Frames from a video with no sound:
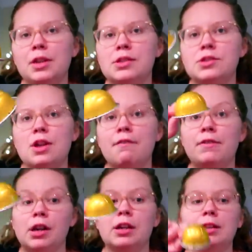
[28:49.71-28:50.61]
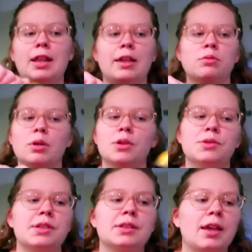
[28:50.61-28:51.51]
It's a very light
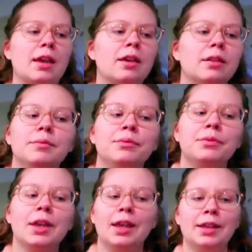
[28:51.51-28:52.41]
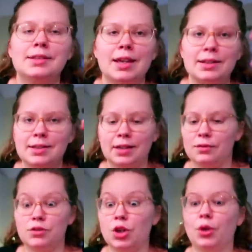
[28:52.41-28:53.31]
roast. It's like intensity
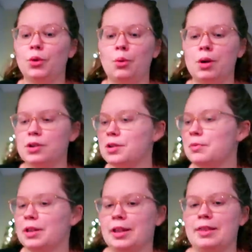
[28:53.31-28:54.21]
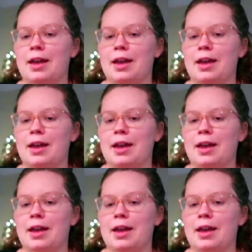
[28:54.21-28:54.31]
of two or something like